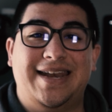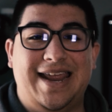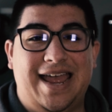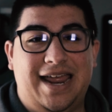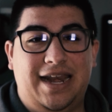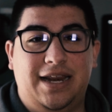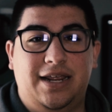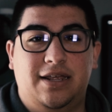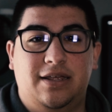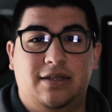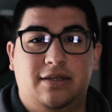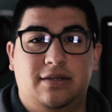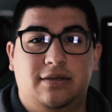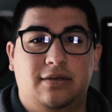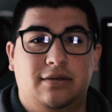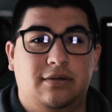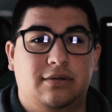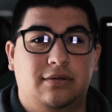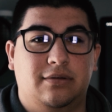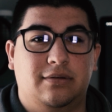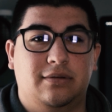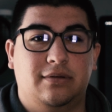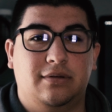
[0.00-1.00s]
Daddy
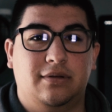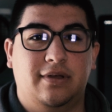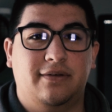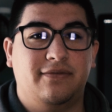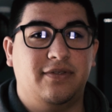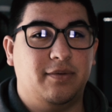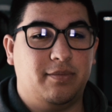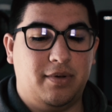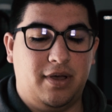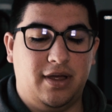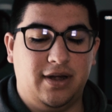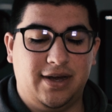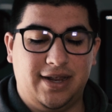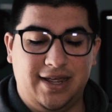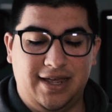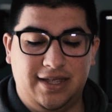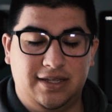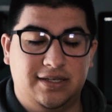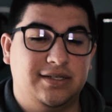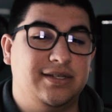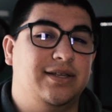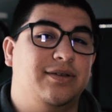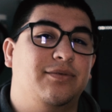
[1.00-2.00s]
of the
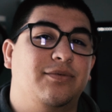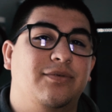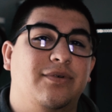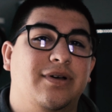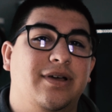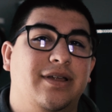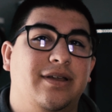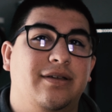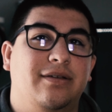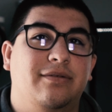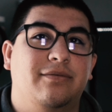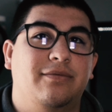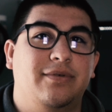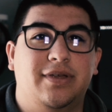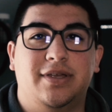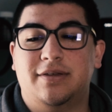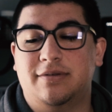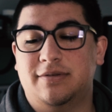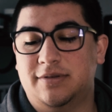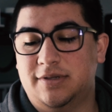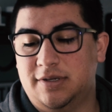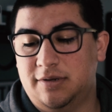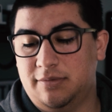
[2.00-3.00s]
podcast and what we
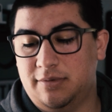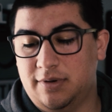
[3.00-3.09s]
use to